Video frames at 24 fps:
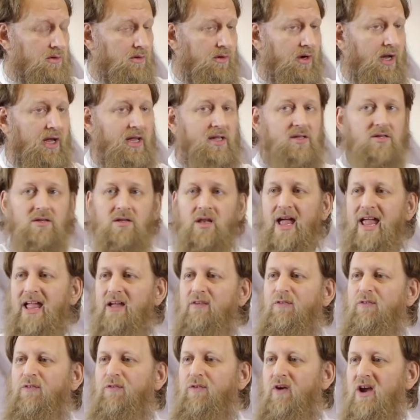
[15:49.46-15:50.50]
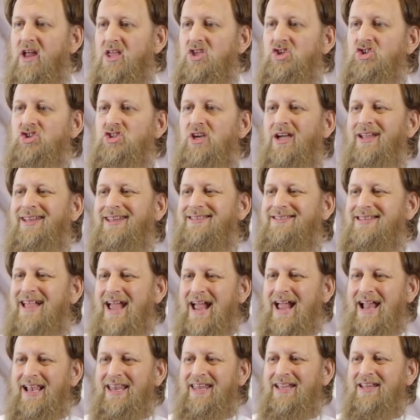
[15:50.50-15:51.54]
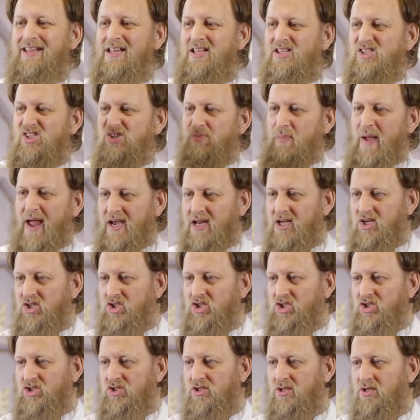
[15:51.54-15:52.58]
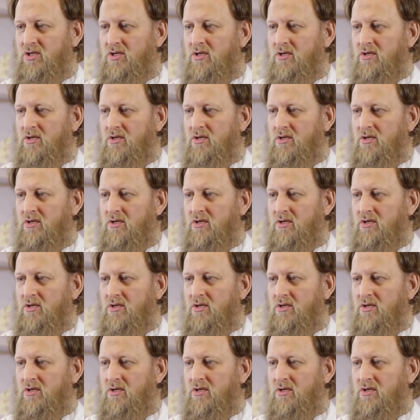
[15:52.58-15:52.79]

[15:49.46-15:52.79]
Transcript: Right? Like French and Italian and Spanish,